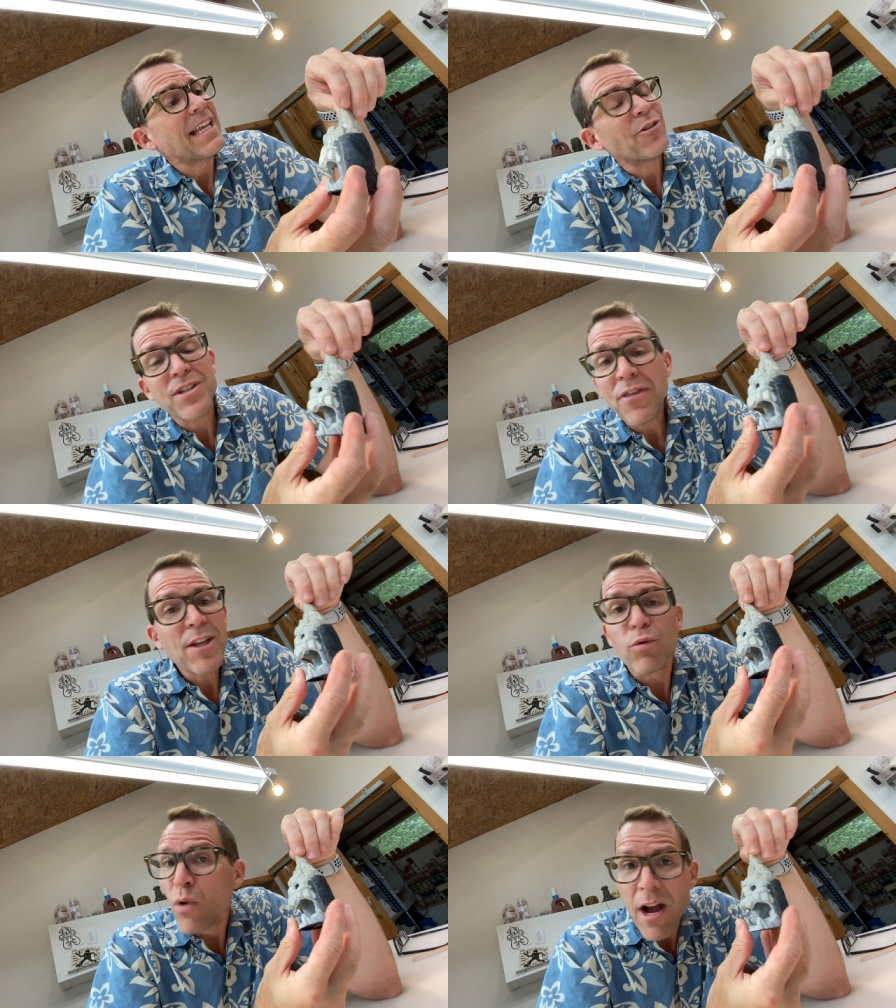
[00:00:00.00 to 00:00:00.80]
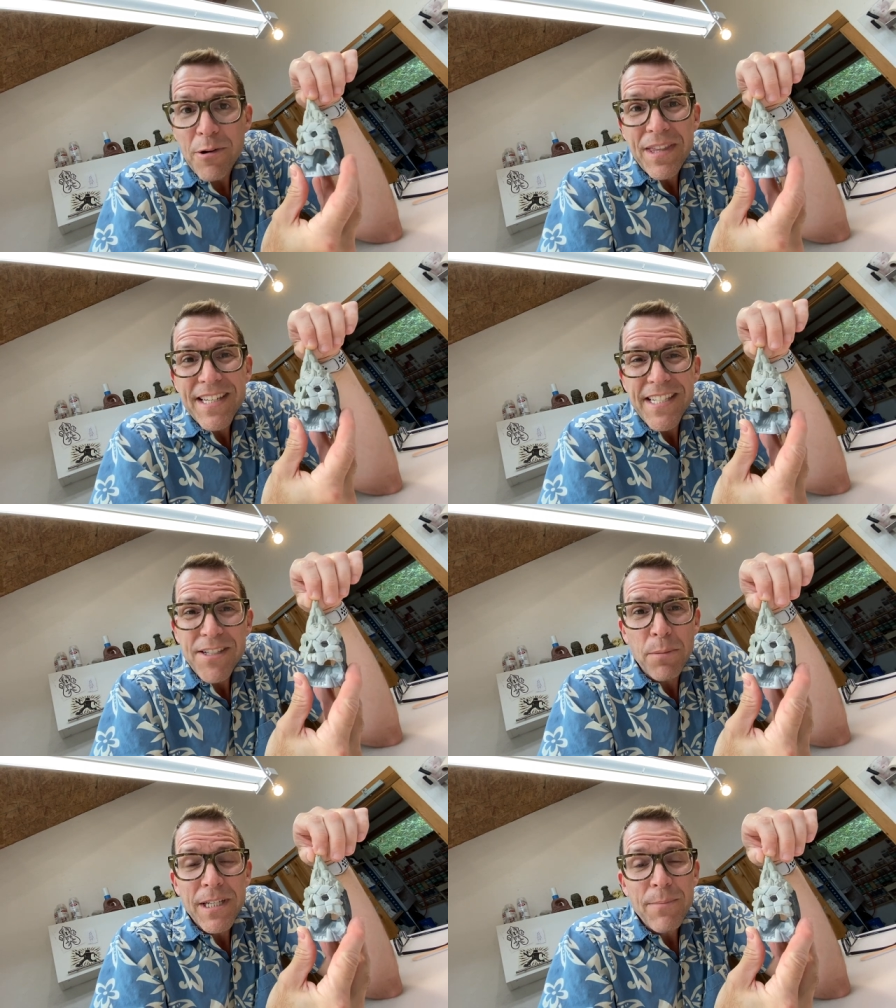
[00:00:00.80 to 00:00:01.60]
There's nothing wrong with it as a
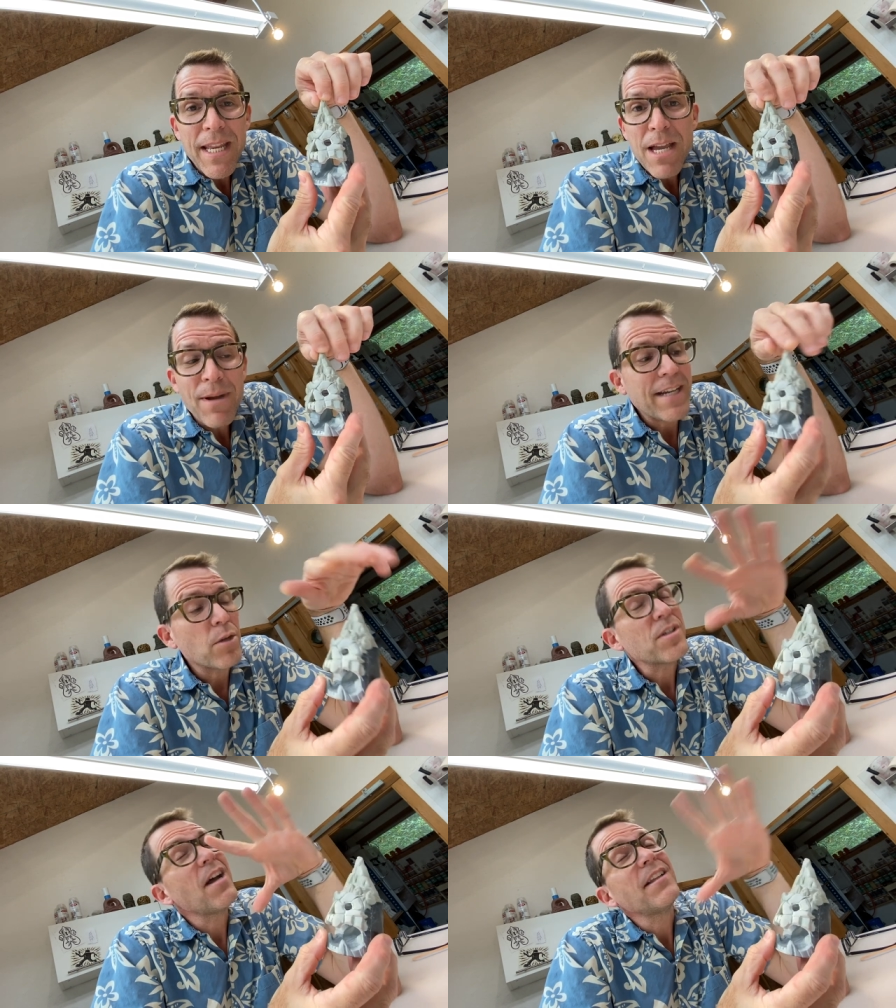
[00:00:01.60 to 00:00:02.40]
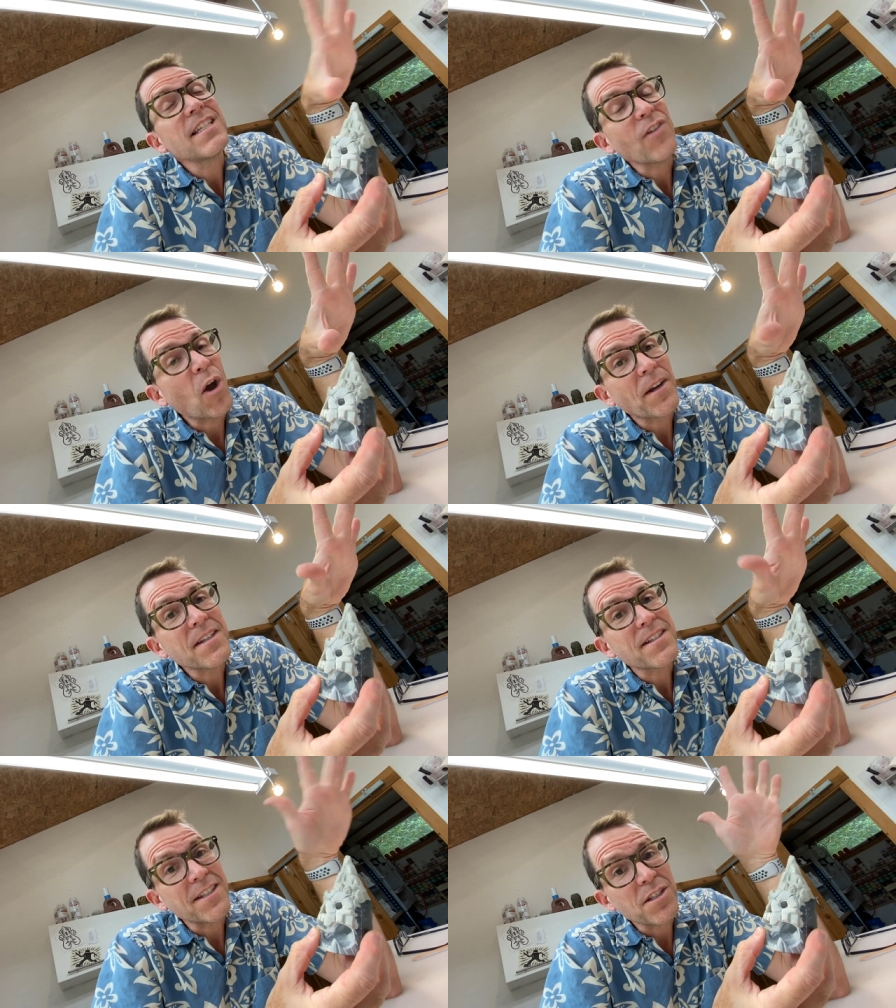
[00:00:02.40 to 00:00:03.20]
sculpting medium. I know tons of
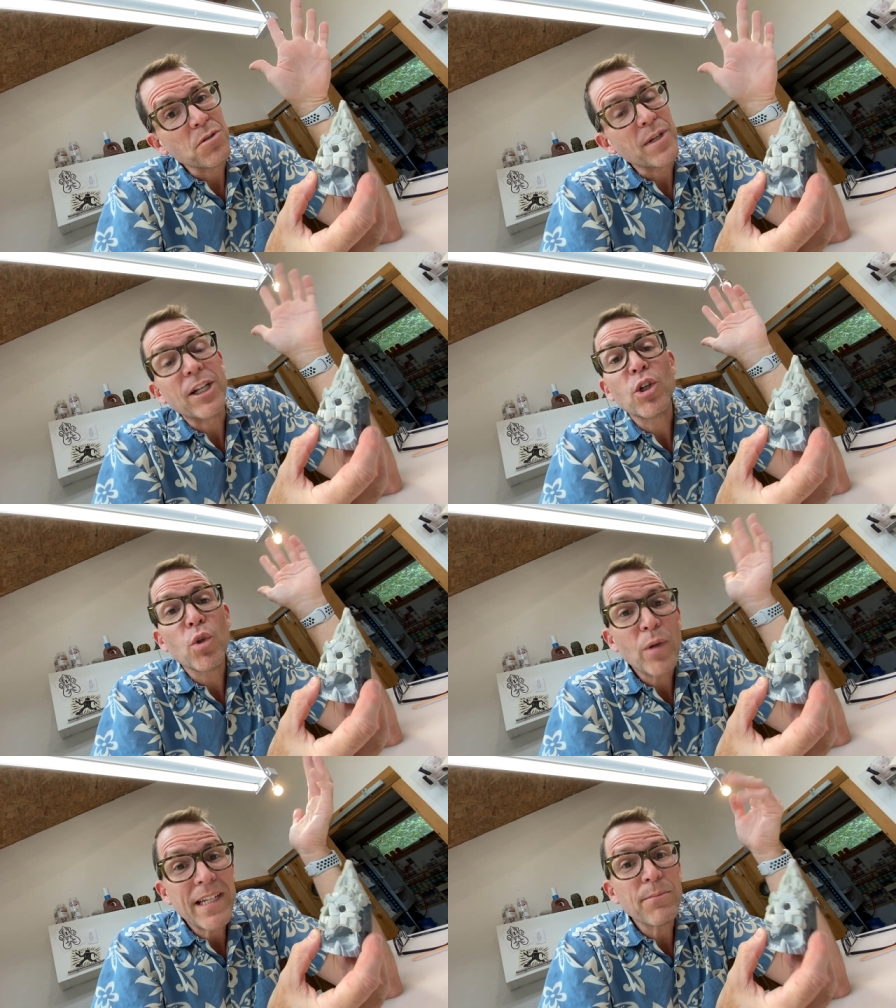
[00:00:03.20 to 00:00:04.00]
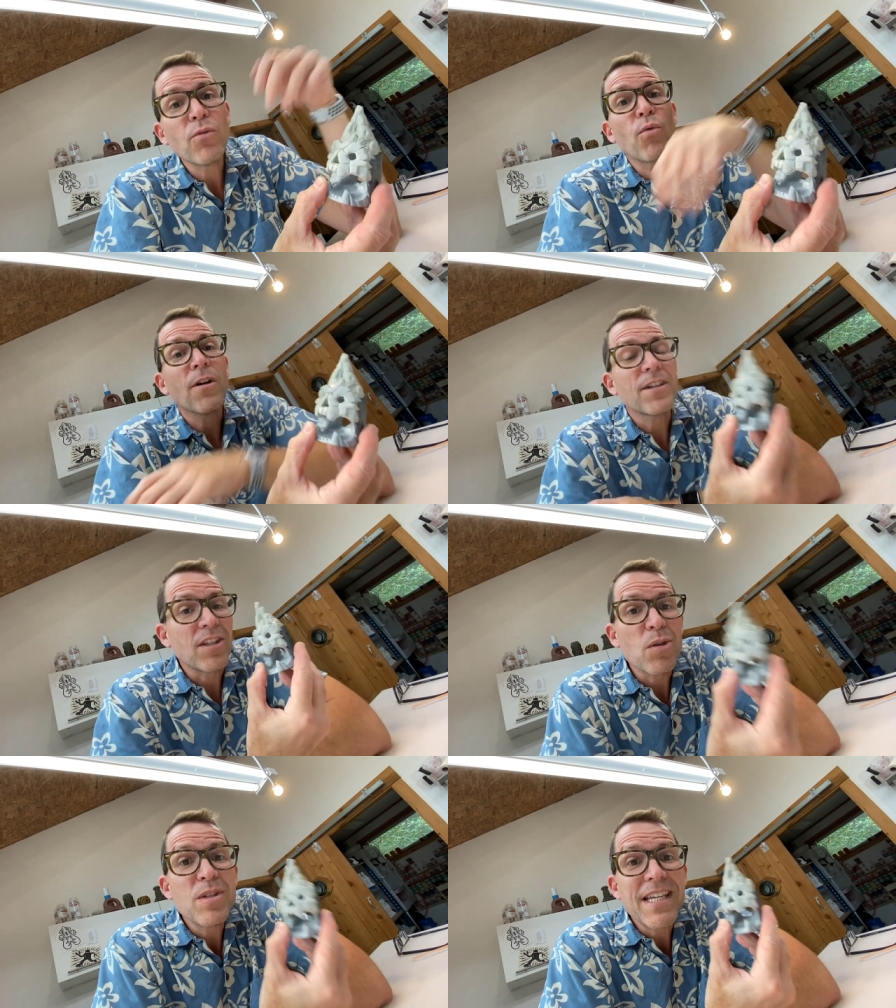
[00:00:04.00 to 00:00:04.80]
artists that do incredible work
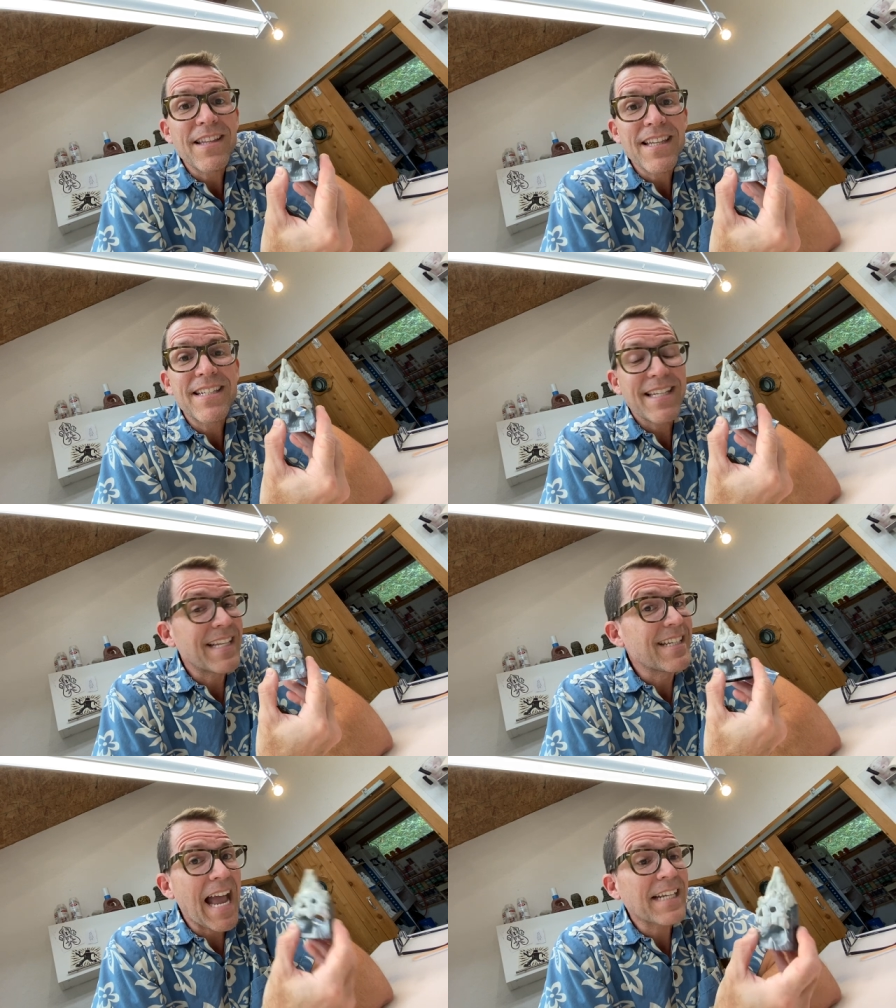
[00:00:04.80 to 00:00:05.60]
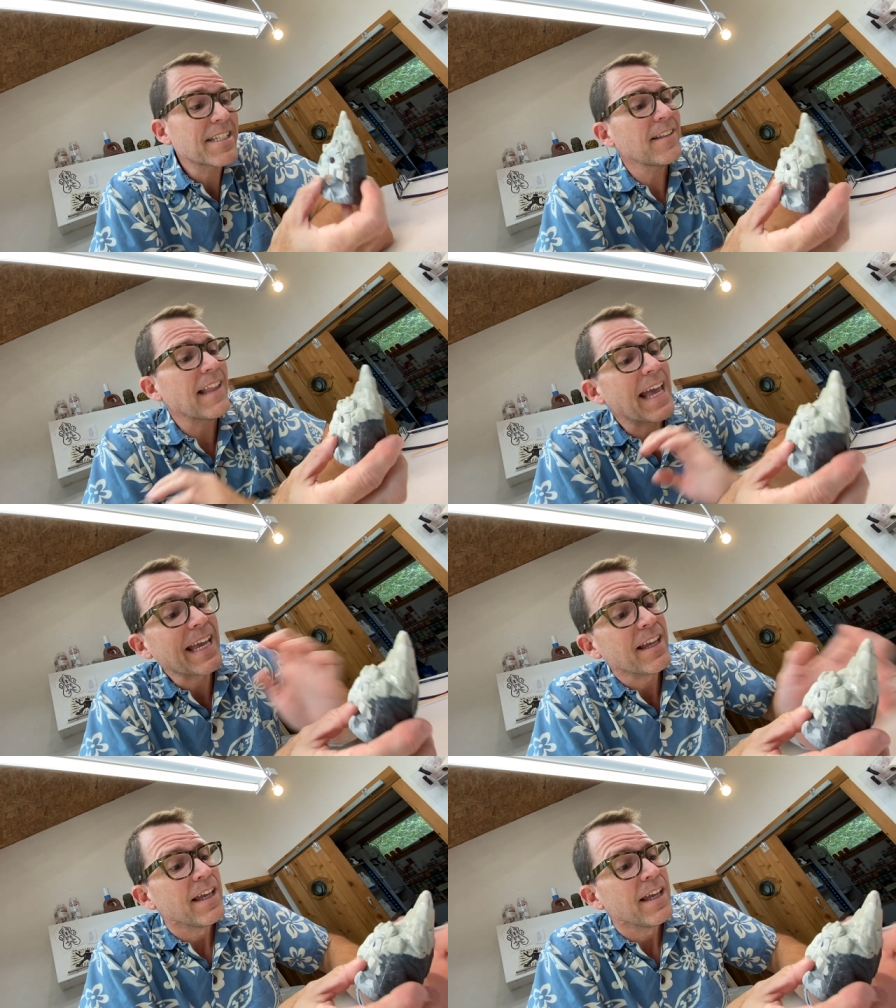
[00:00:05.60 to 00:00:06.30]
using this exact clay.